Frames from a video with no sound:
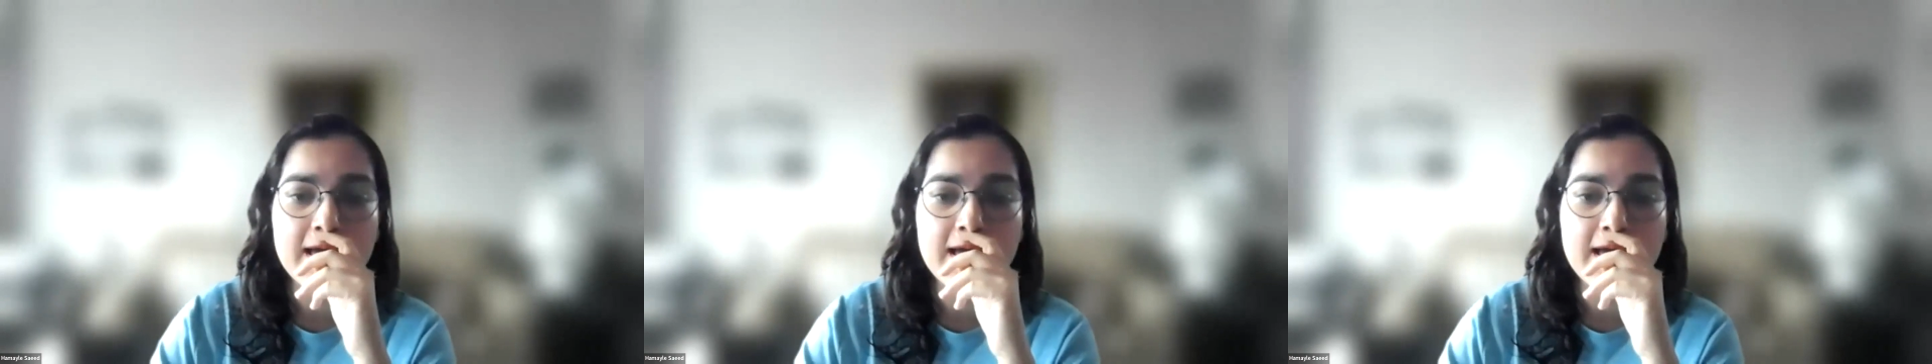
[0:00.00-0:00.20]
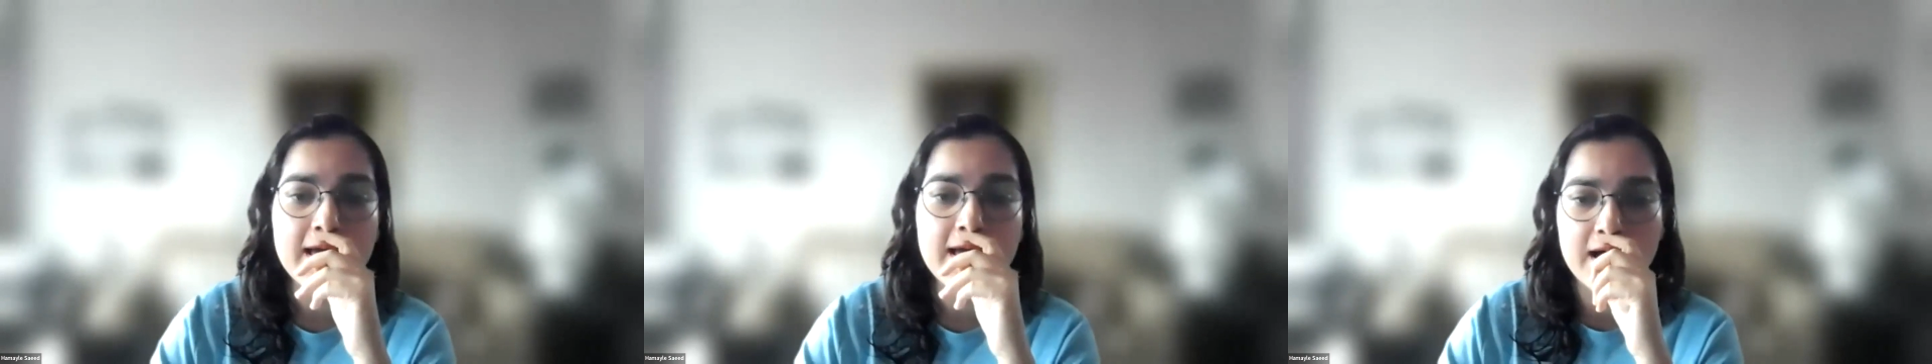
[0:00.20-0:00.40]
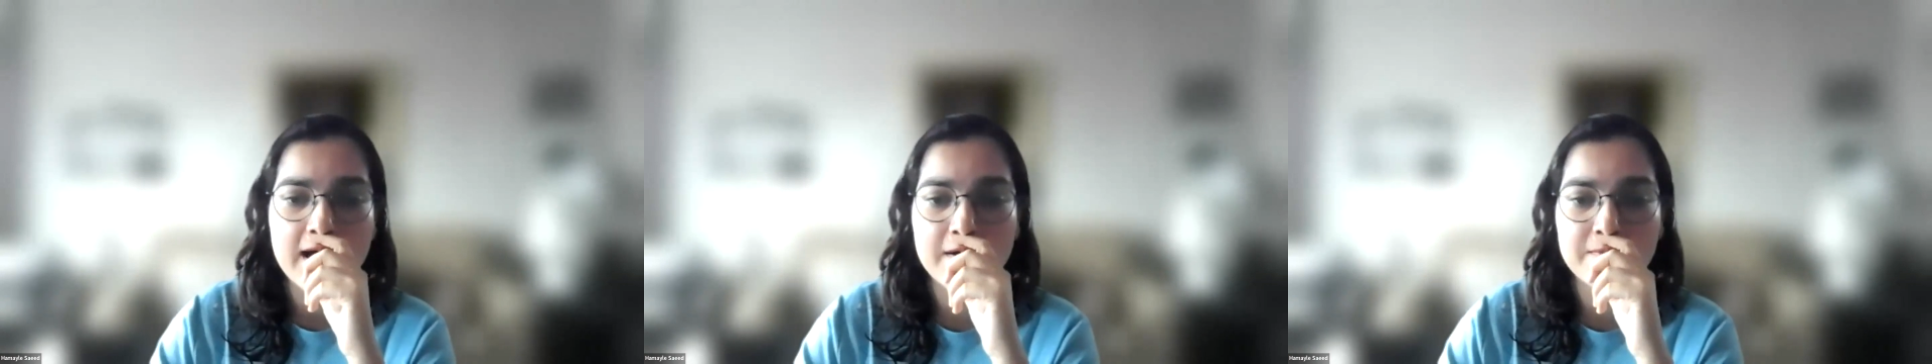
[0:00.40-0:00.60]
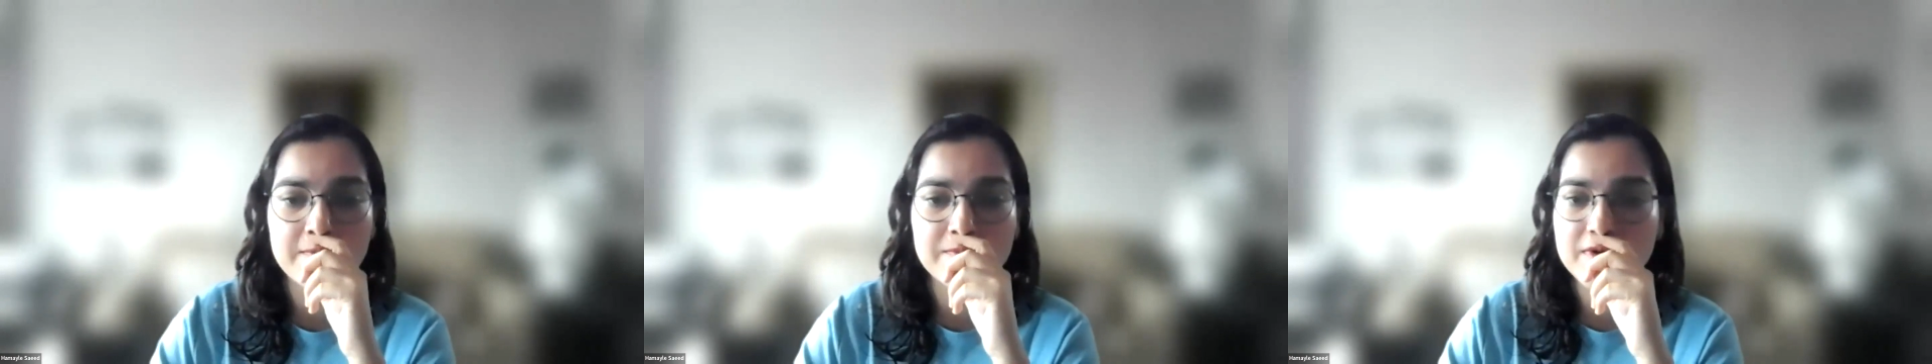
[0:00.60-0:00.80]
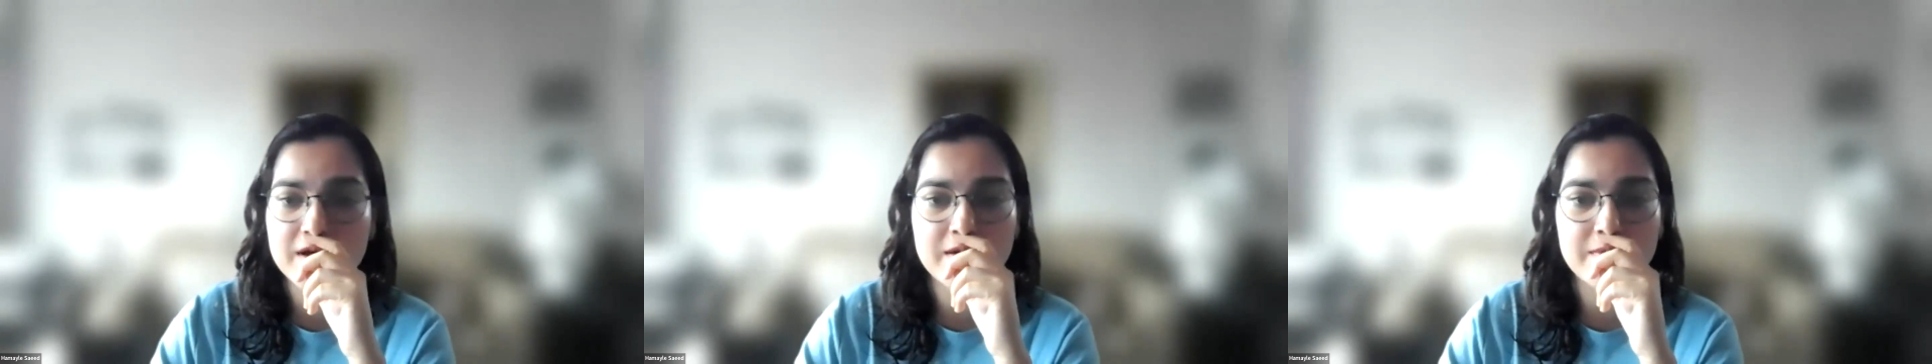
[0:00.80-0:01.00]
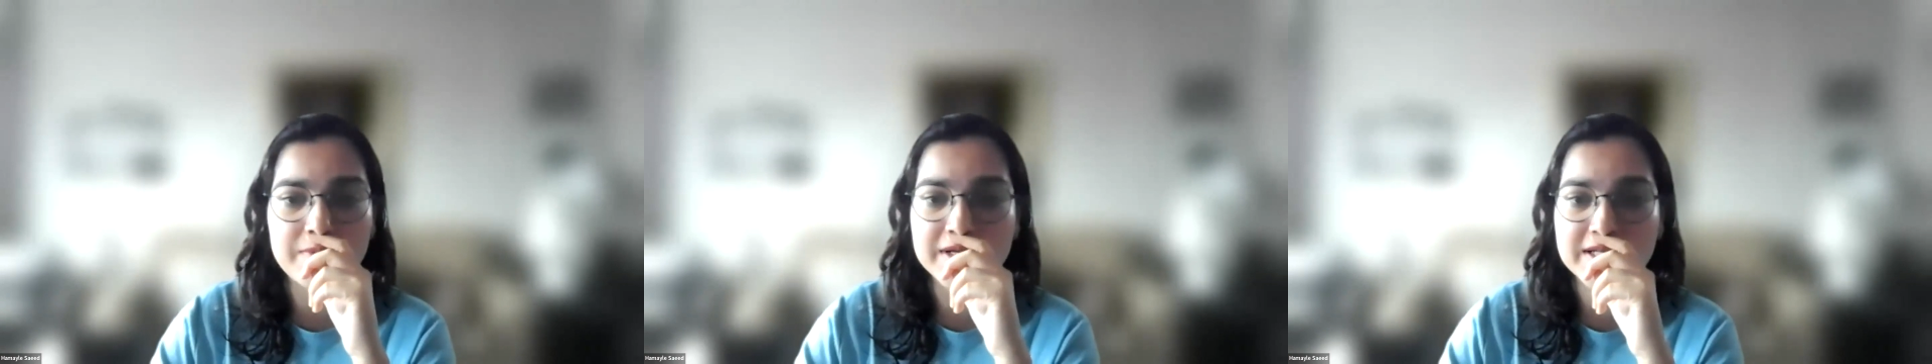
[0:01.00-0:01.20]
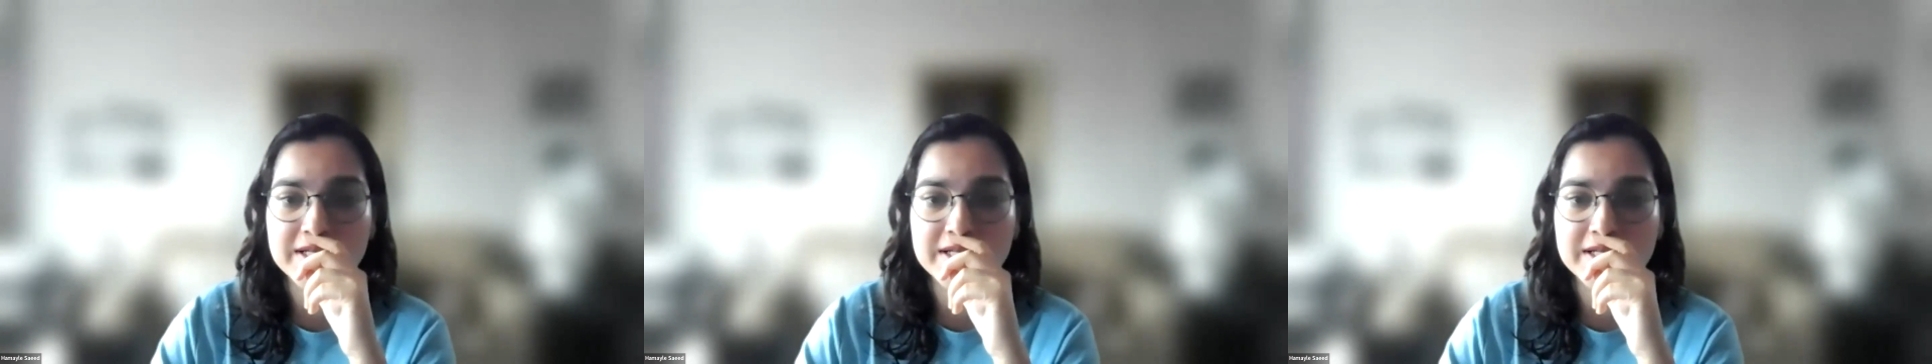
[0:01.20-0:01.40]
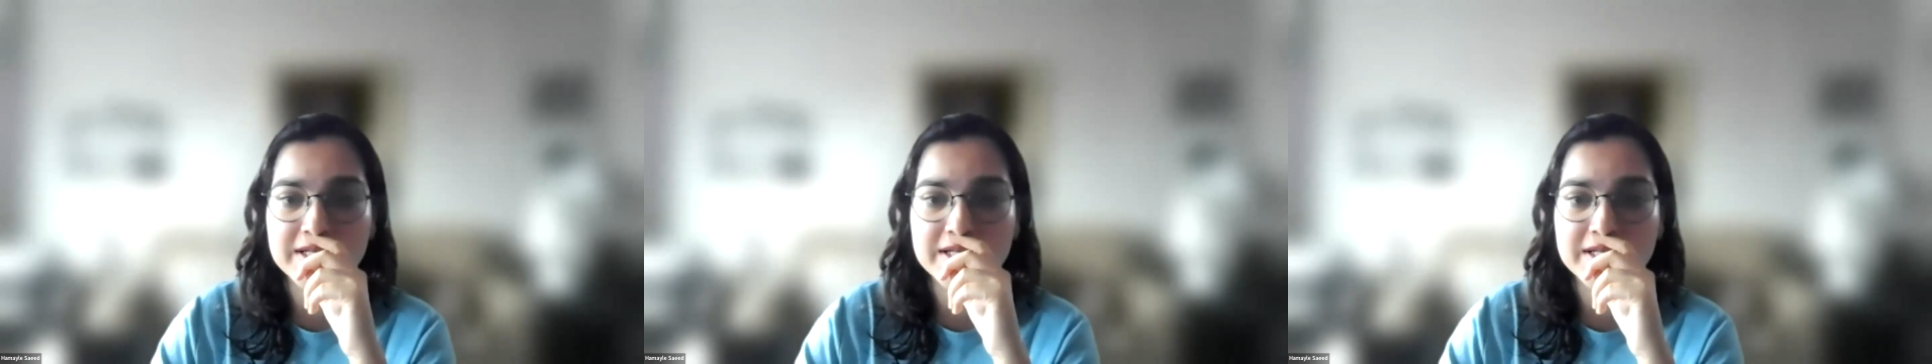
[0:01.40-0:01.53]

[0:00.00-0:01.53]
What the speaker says: But yeah,